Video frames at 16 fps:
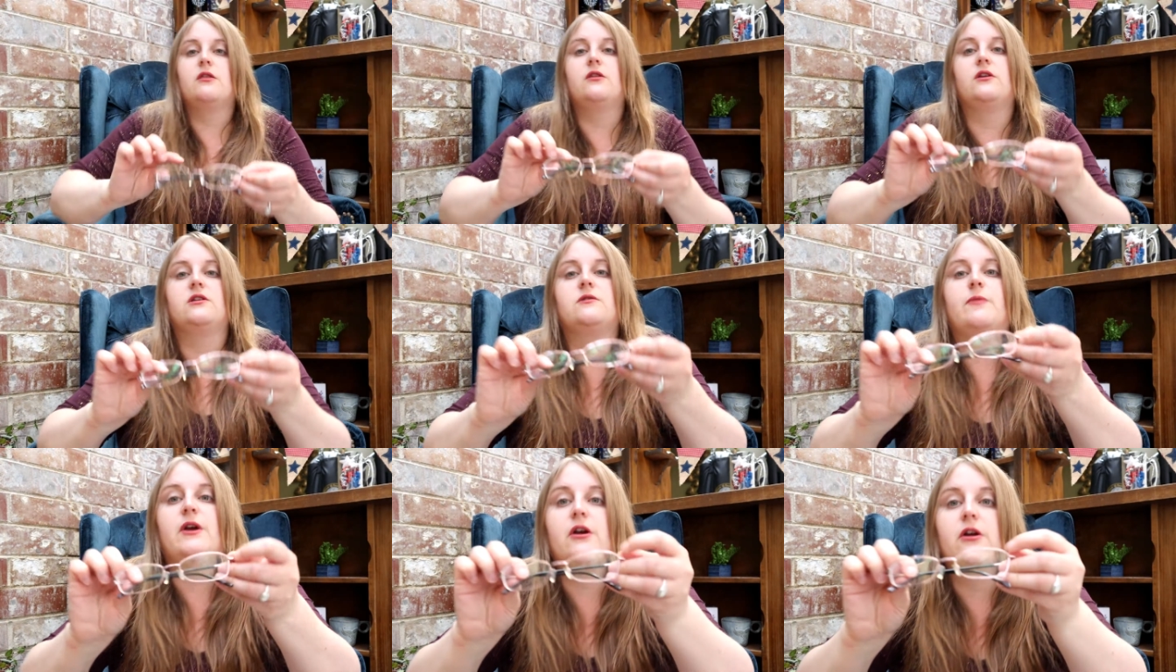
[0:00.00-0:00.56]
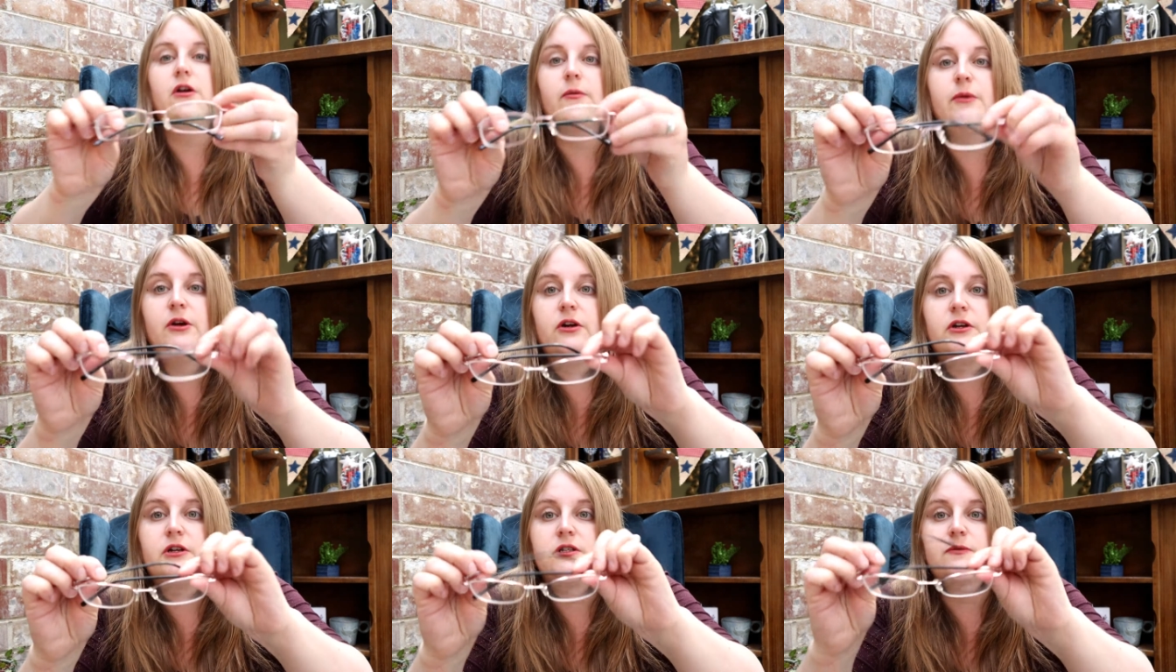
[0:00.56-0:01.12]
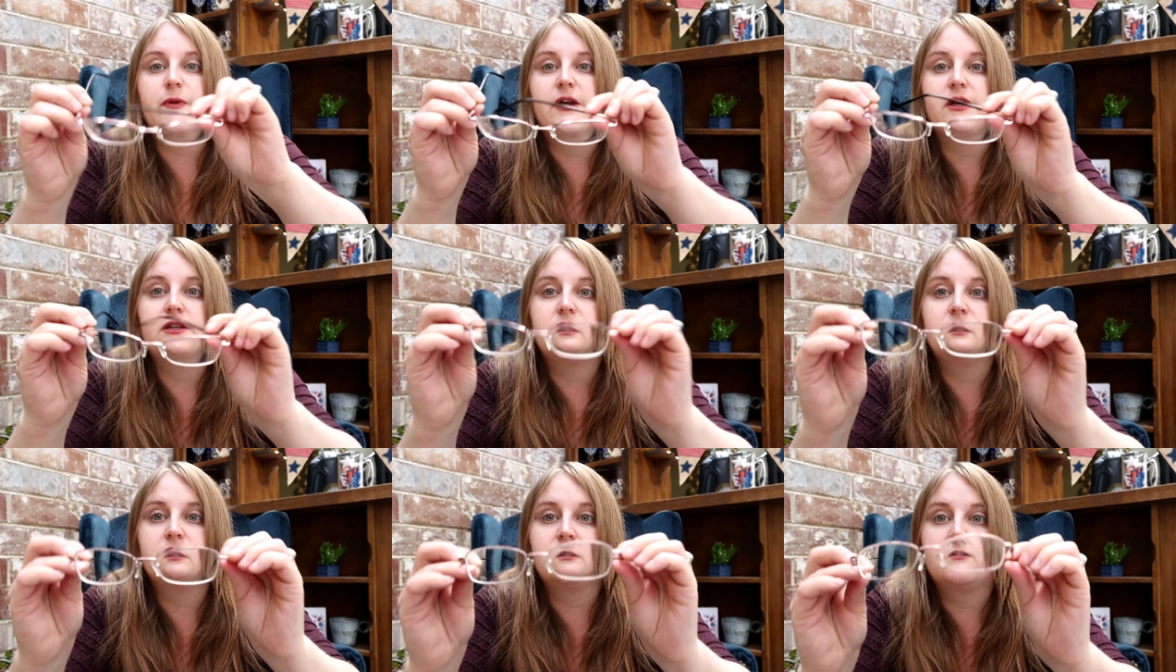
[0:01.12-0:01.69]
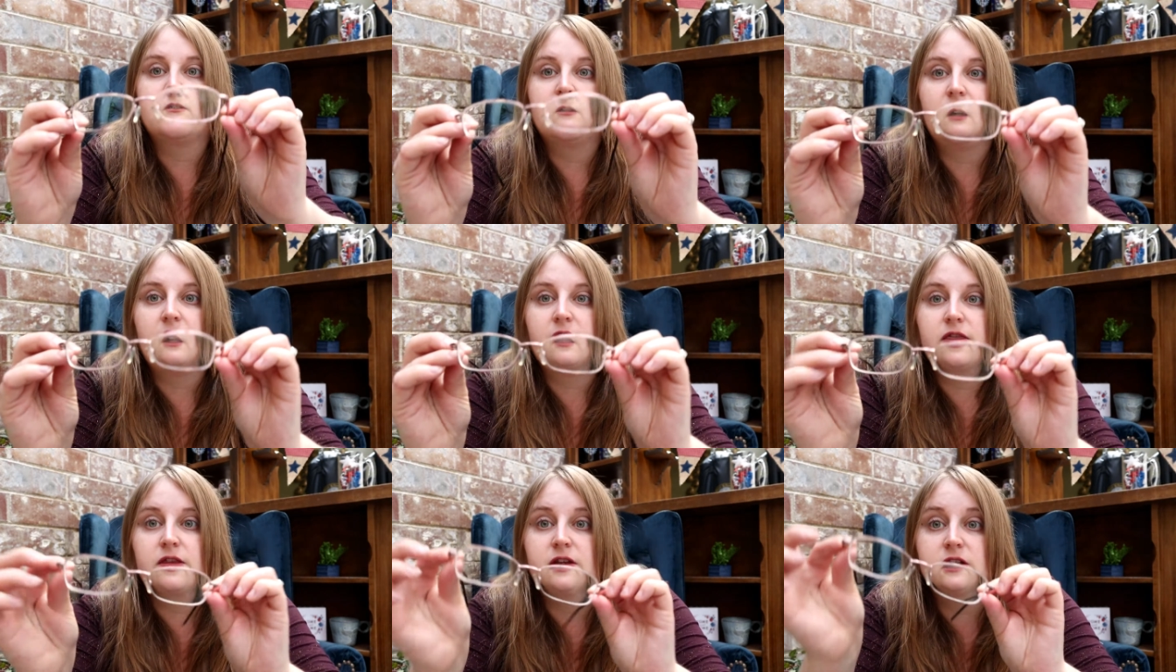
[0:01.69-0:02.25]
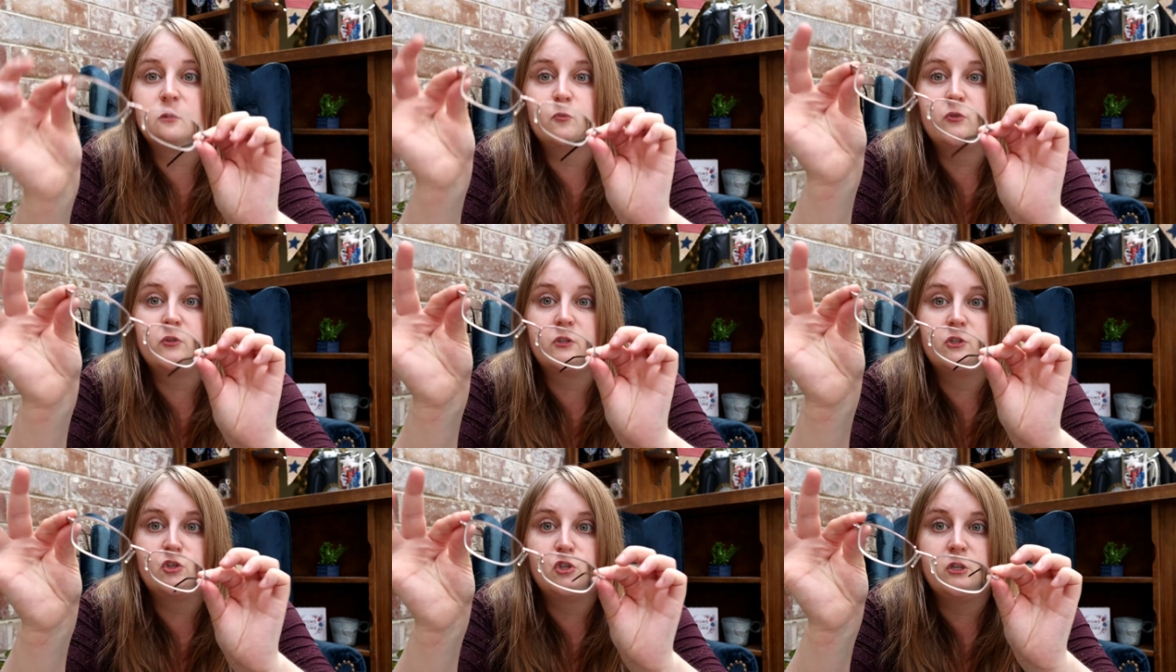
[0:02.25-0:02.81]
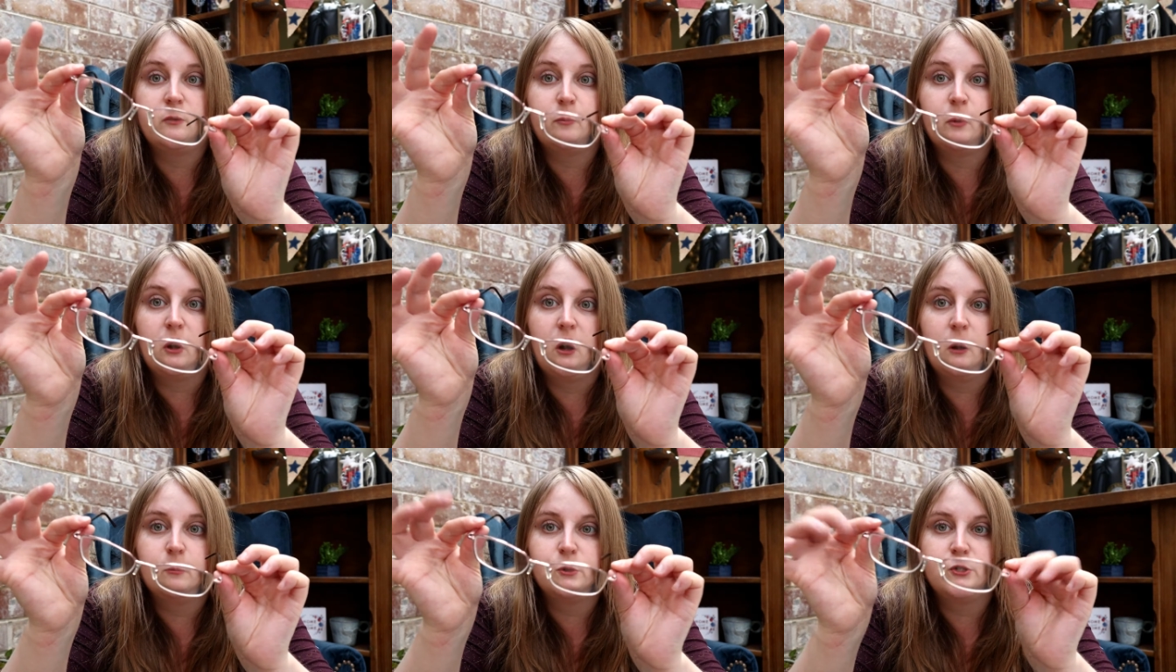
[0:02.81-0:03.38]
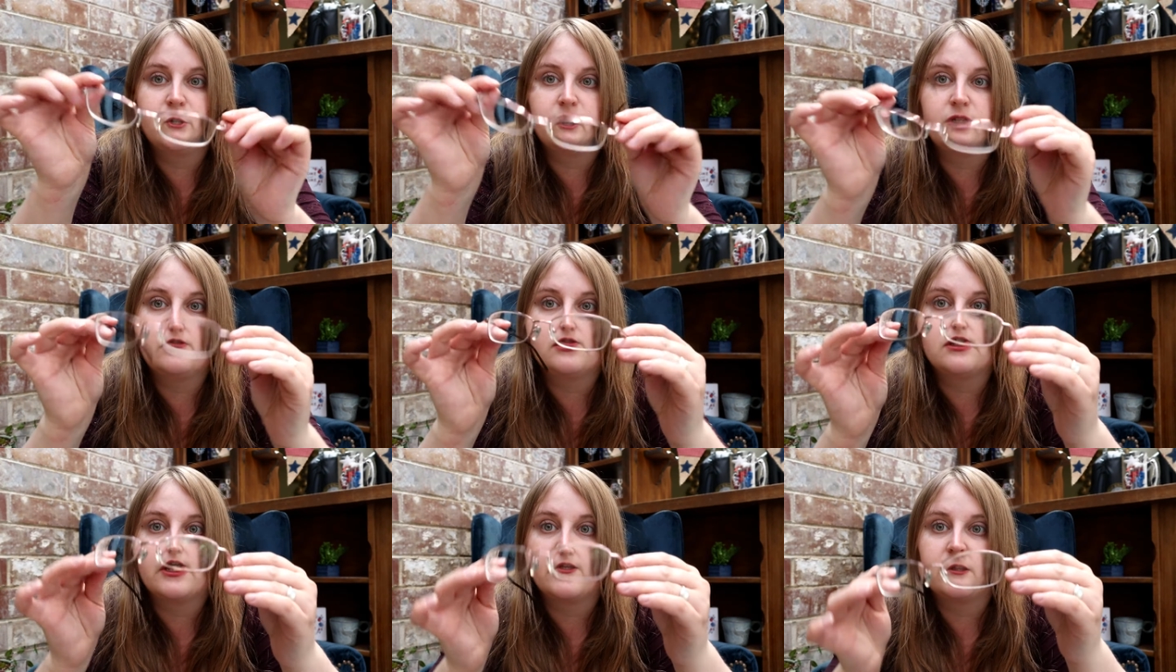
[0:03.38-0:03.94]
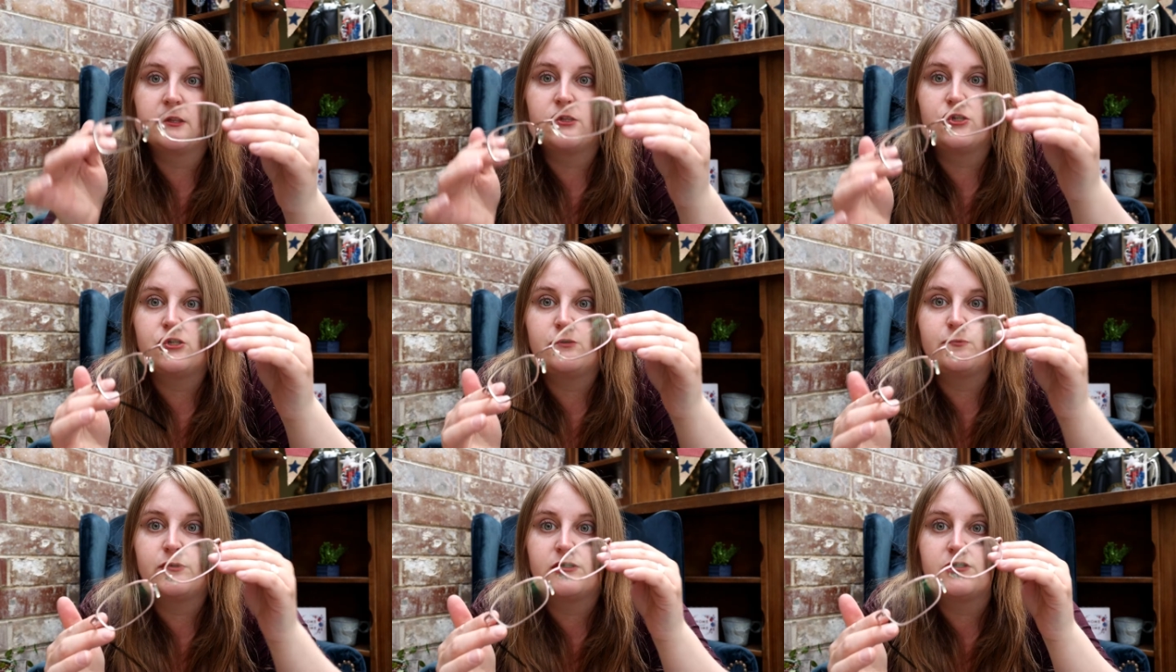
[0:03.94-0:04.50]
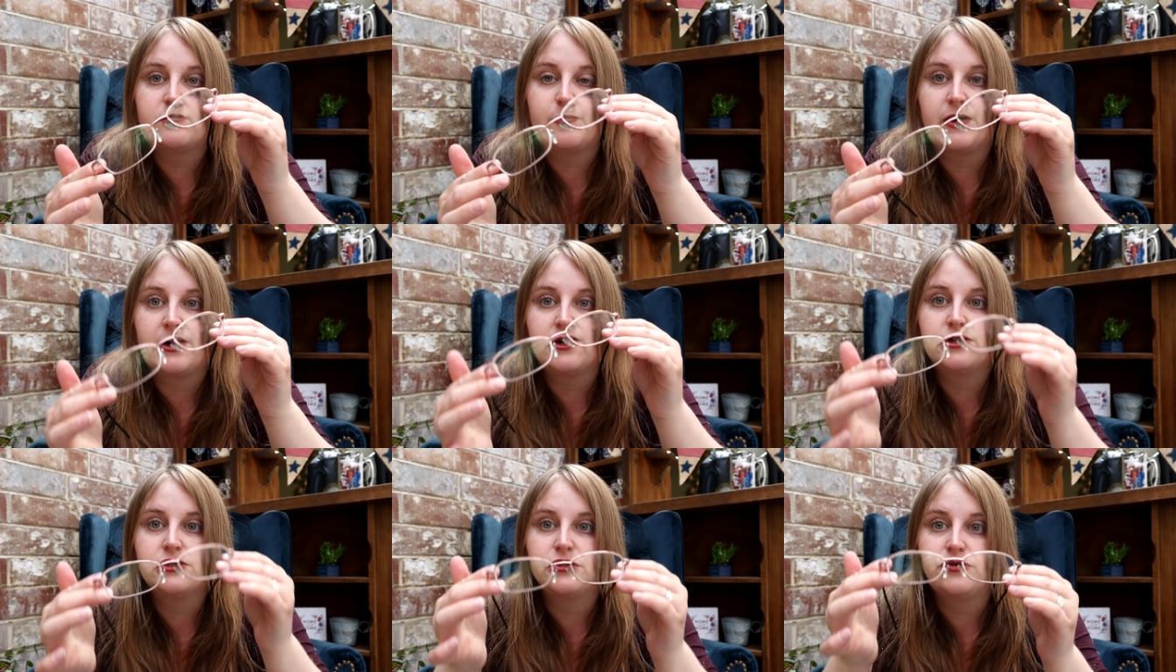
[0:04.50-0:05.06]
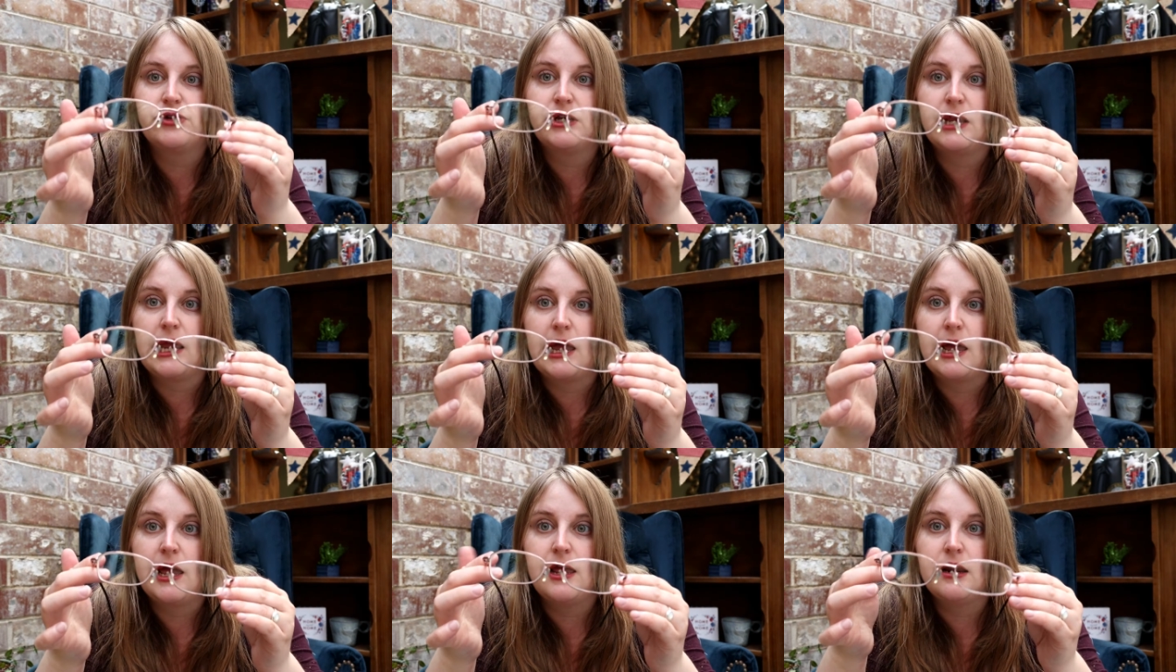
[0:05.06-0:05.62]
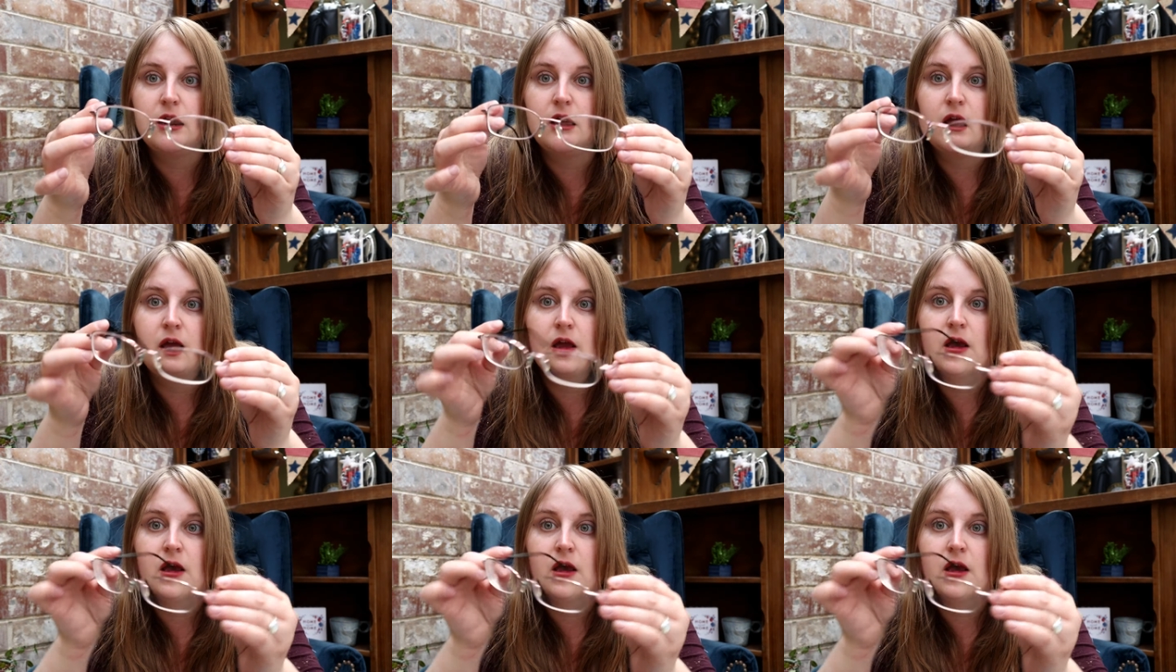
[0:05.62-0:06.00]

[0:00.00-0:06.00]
this pair at America's Best. And these were the cheap options, like the cheapest pairs you could get.